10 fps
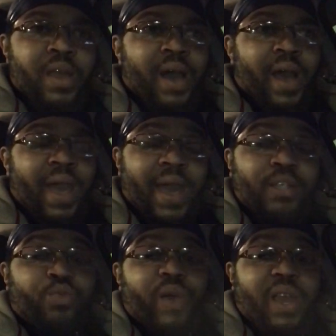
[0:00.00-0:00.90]
I
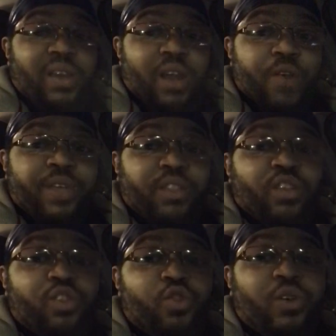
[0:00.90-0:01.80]
ask right now that the
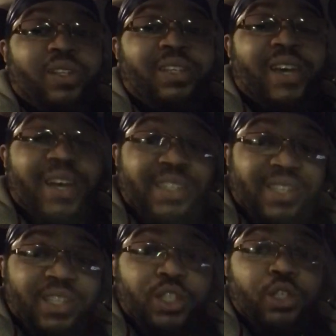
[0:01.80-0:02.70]
Lord
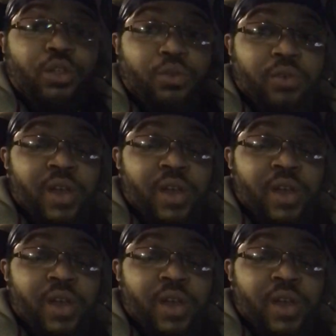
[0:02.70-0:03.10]
touches you,